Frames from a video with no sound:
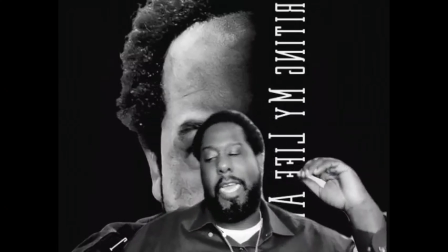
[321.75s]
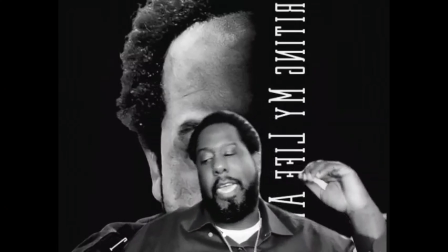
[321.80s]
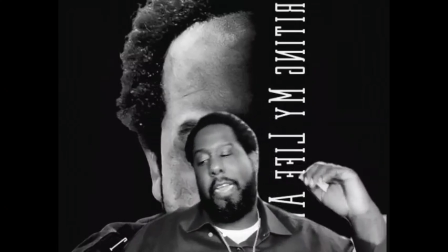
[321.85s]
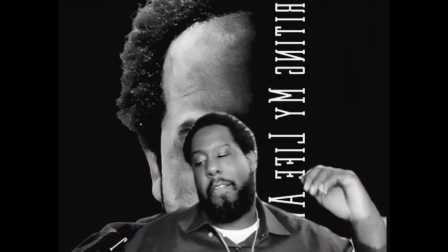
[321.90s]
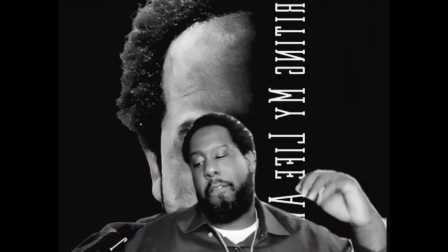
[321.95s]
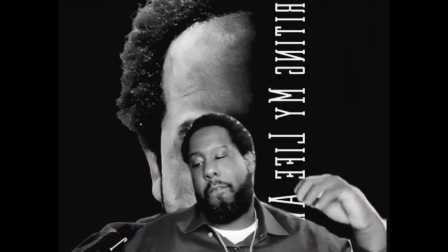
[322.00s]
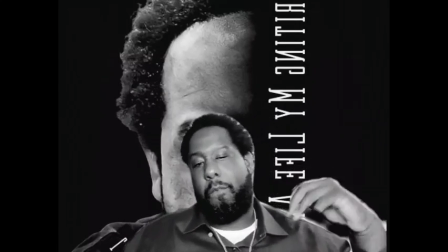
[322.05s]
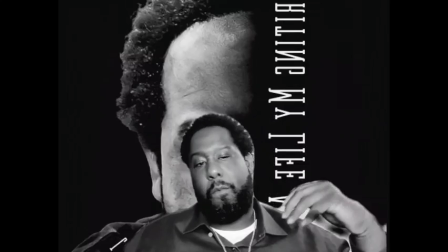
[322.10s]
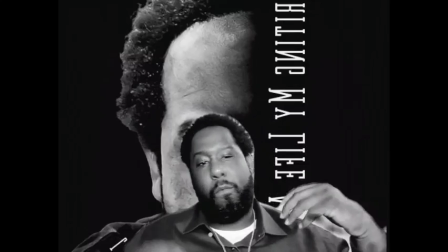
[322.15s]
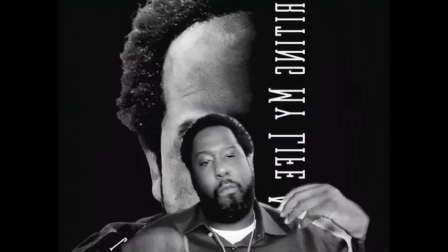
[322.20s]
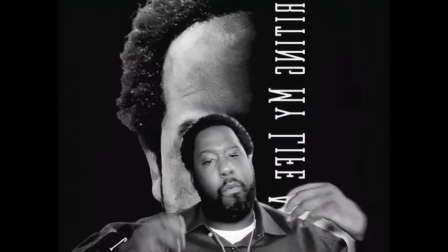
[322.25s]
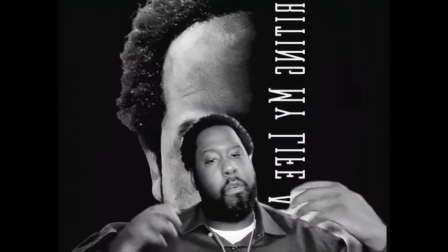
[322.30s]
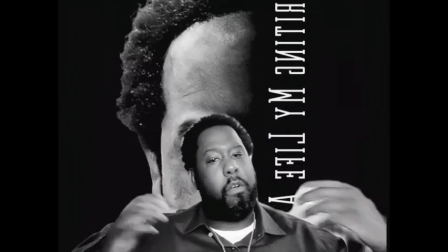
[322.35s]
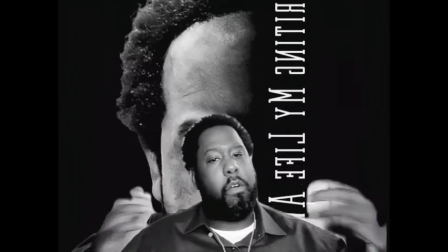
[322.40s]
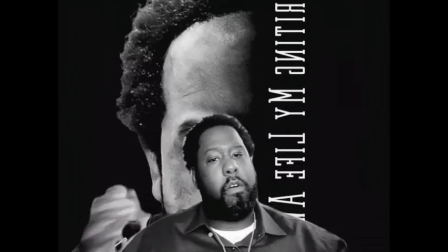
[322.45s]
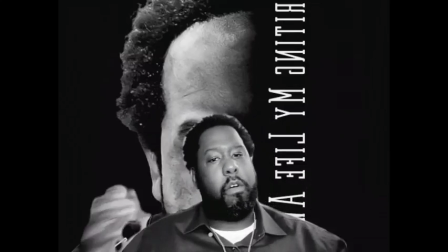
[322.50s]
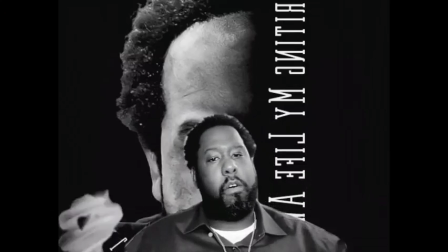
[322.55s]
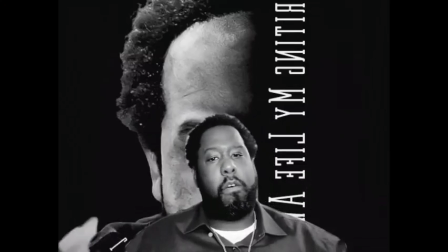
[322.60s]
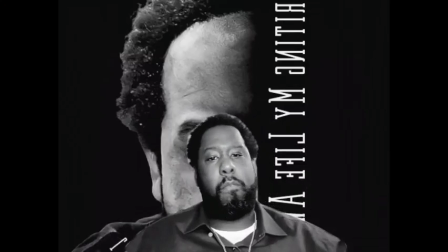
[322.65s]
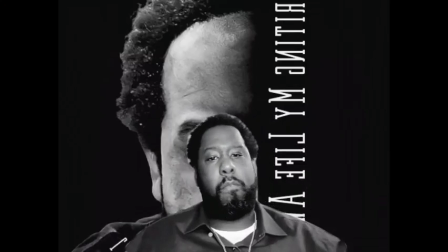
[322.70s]
and
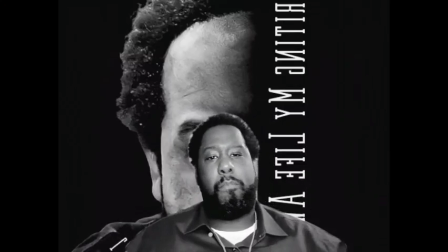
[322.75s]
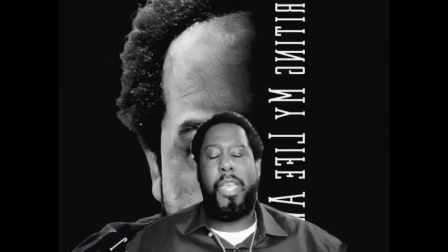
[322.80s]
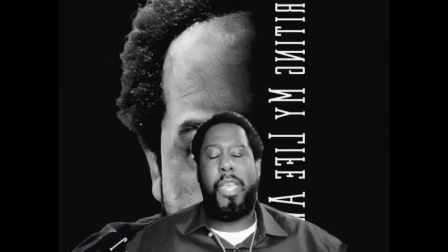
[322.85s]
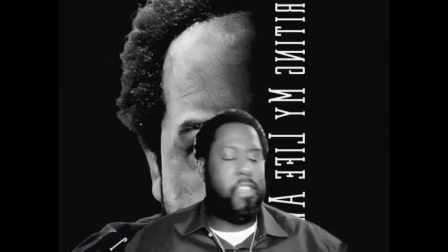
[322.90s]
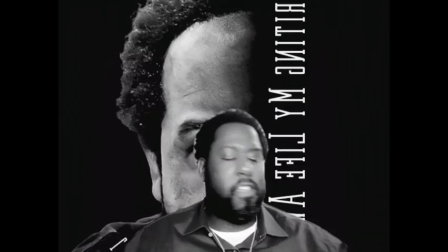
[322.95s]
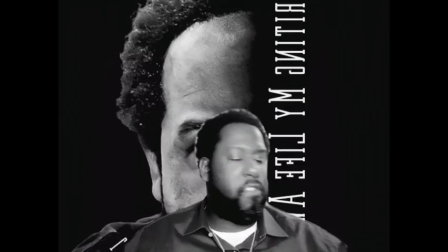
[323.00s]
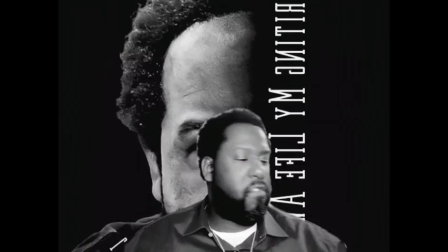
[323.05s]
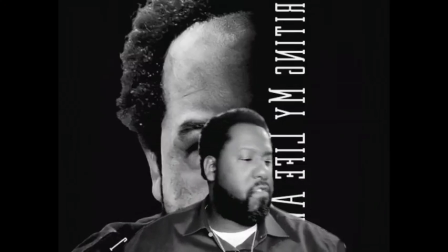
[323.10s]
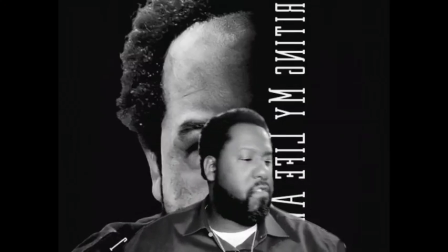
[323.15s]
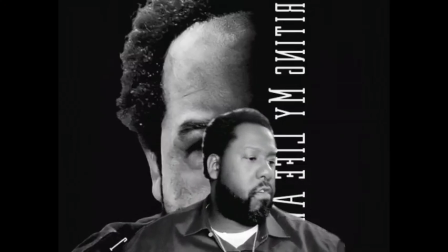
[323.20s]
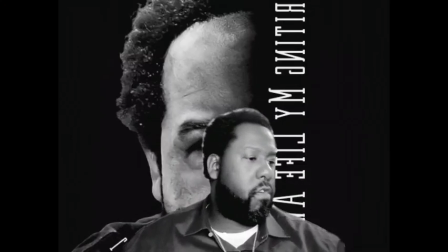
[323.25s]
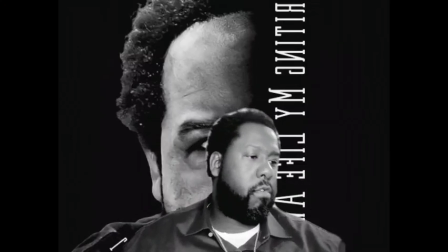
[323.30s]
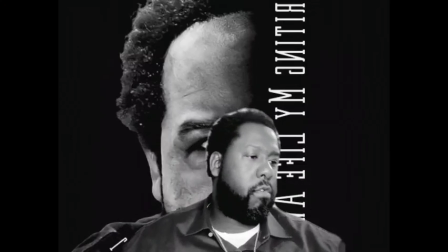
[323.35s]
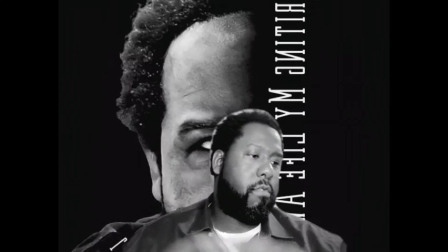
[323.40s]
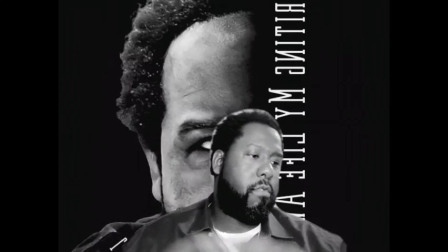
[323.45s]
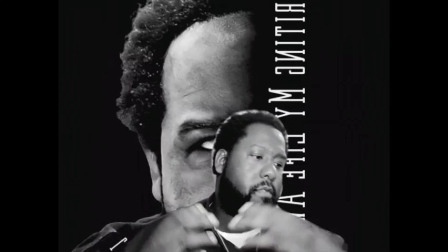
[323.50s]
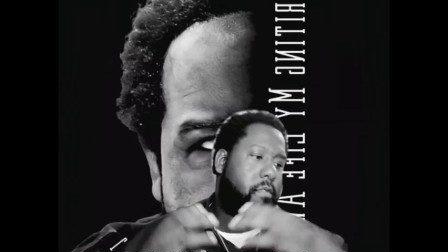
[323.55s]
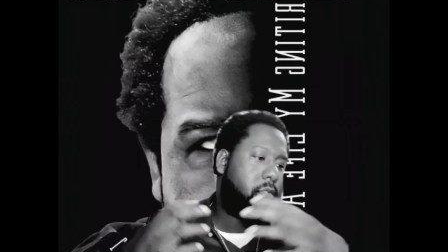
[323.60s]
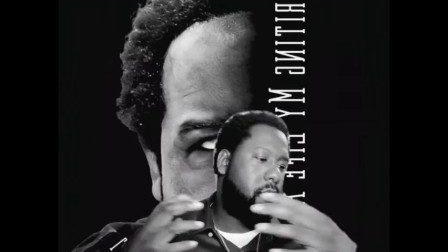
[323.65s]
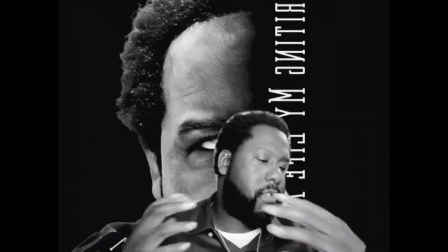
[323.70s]
we're all making
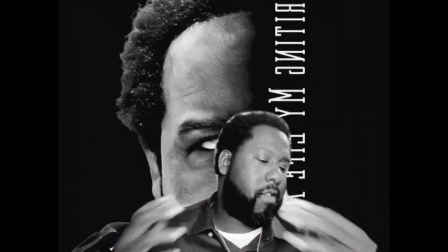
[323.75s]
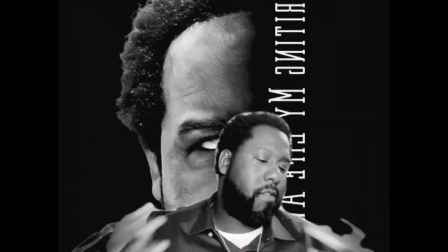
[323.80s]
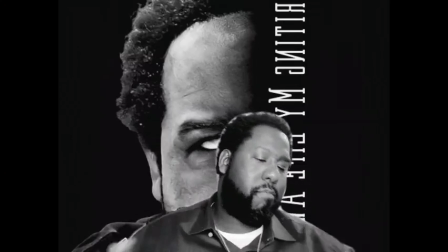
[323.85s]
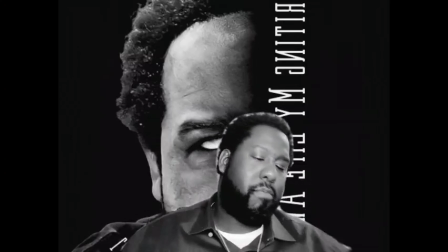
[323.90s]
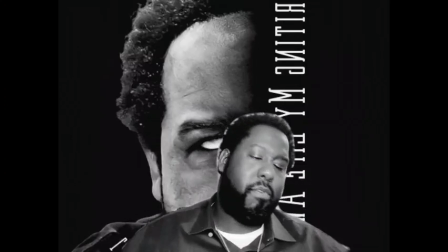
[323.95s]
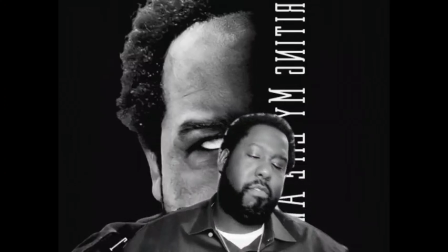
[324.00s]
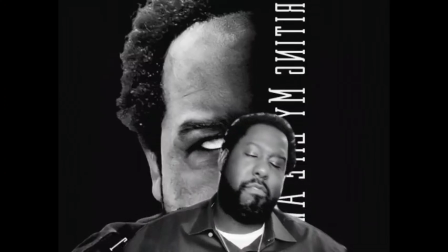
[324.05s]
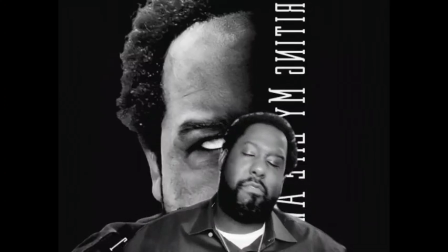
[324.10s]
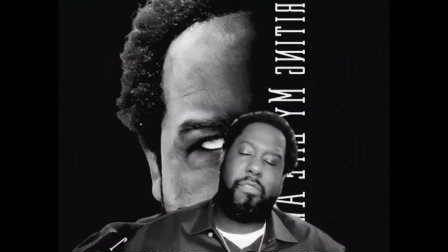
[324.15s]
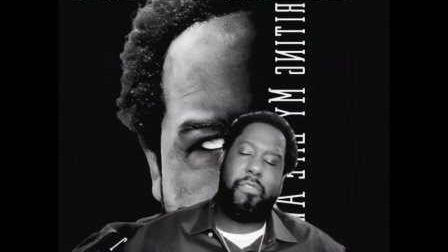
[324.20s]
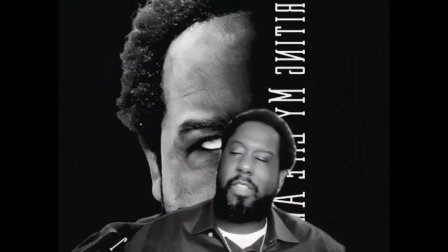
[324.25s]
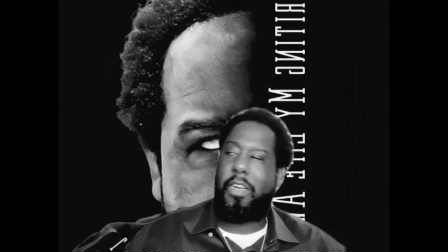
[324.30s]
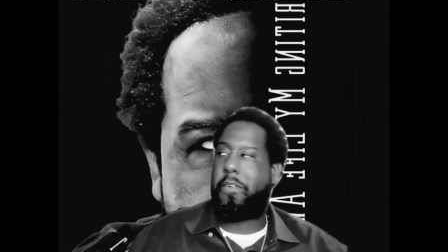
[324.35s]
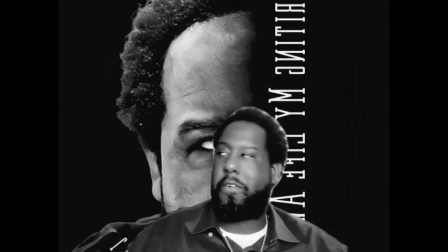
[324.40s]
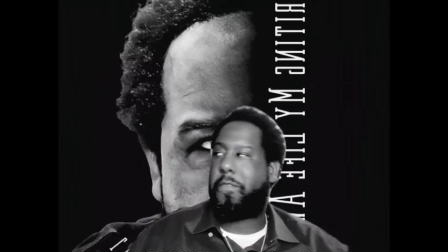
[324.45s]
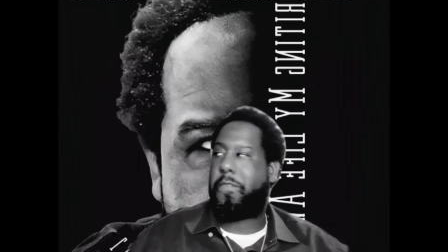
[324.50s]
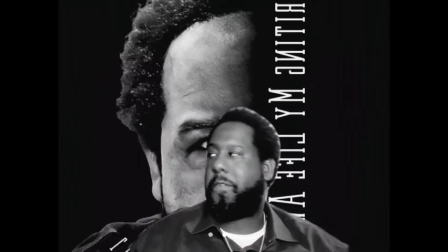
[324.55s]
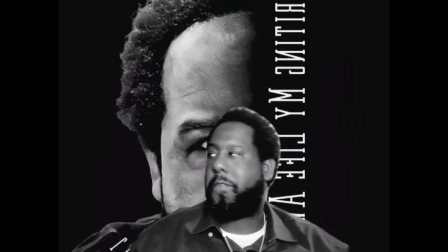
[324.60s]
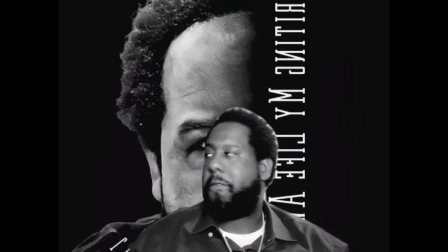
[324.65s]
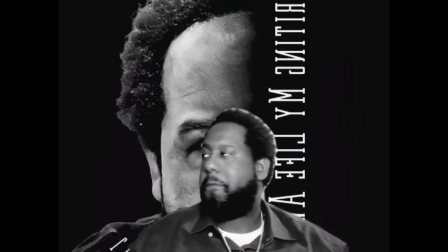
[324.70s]
jokes, typical
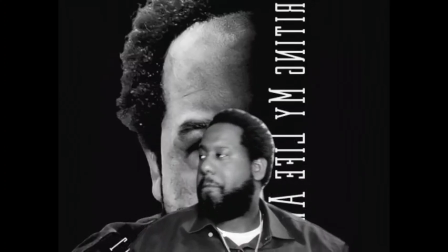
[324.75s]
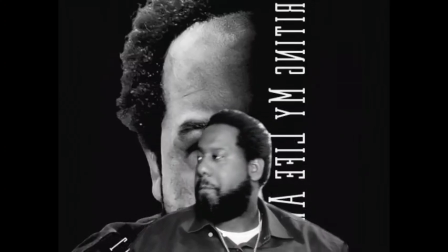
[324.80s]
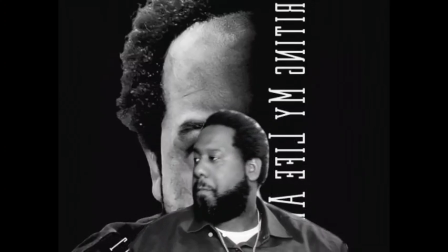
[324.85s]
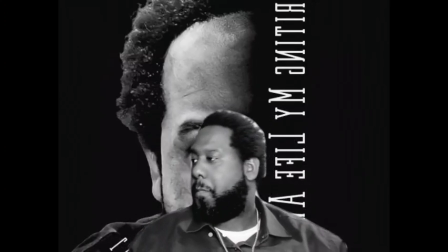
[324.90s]
stuff.